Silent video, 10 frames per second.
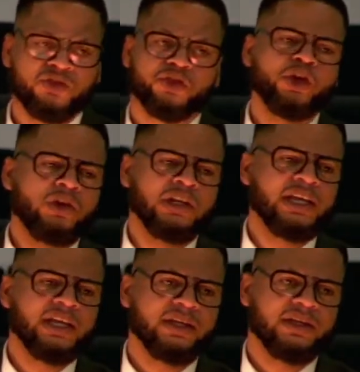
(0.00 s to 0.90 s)

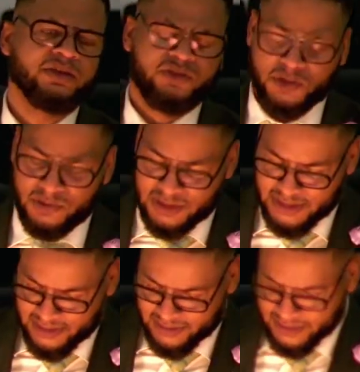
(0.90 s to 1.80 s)
truly, truly,
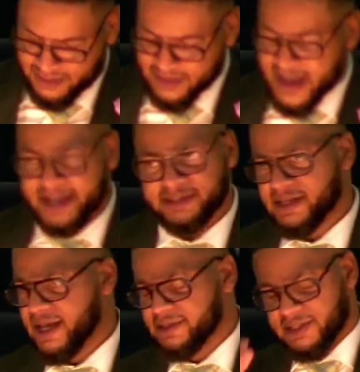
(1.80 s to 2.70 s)
I
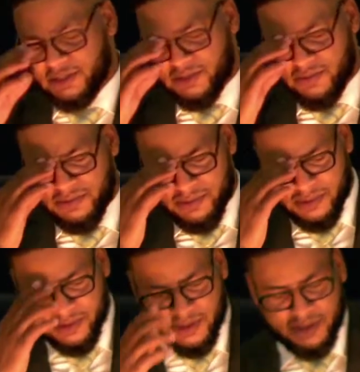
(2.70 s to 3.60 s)
say to you,
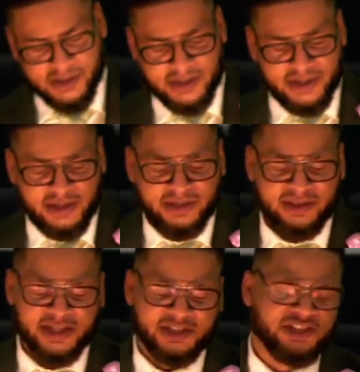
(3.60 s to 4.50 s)

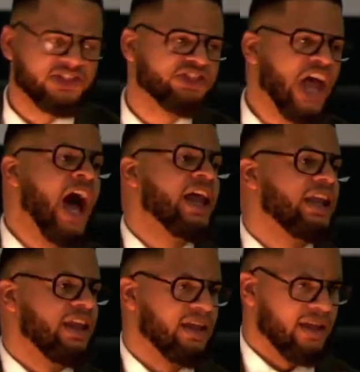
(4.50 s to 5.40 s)
the Son
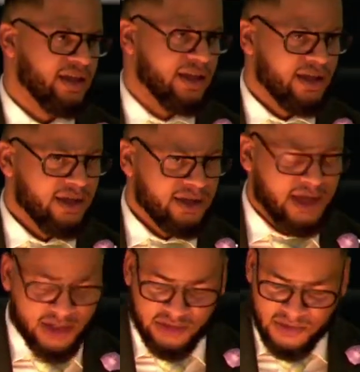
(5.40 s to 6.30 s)

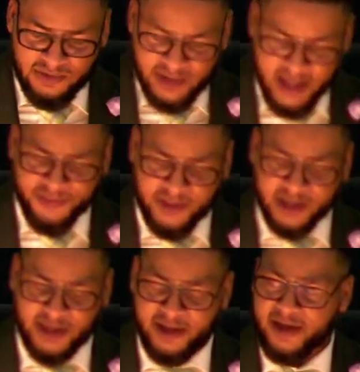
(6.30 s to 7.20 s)
can do
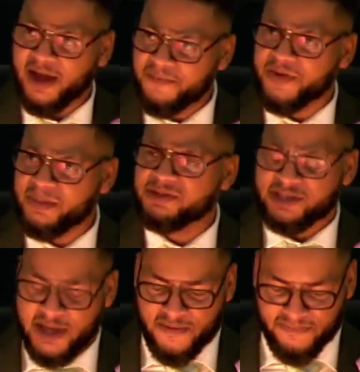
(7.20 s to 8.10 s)
nothing of
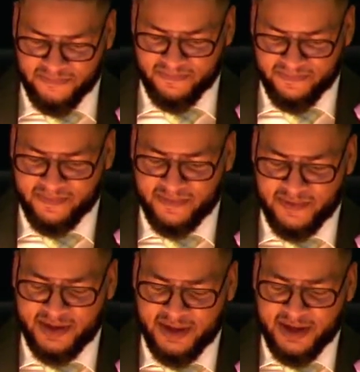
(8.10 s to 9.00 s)
himself
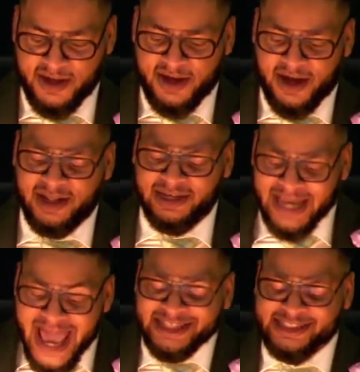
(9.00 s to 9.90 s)

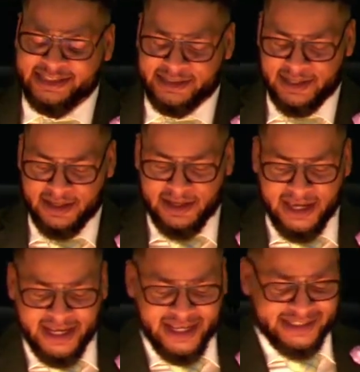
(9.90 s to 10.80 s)
unless
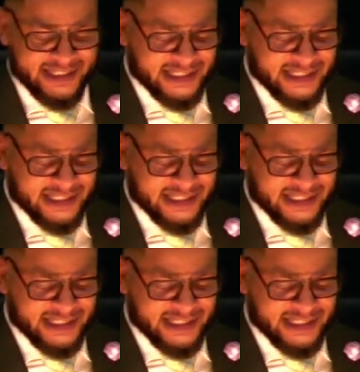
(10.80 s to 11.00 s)
it is